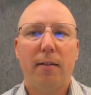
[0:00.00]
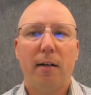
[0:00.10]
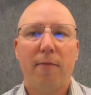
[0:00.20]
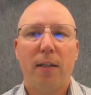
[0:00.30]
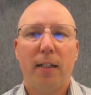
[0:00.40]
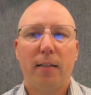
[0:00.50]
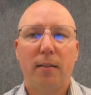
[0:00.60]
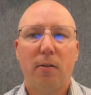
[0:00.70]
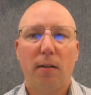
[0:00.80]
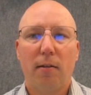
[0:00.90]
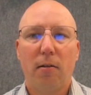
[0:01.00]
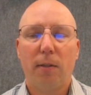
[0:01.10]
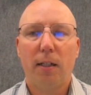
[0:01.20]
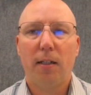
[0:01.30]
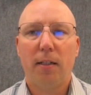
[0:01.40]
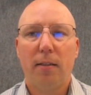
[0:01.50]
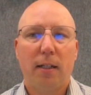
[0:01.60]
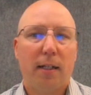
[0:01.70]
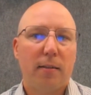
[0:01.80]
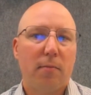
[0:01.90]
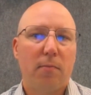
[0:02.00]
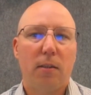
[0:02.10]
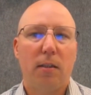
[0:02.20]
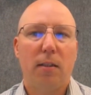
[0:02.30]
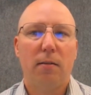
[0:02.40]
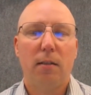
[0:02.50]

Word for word: Everything is still a little bit, it's custom to the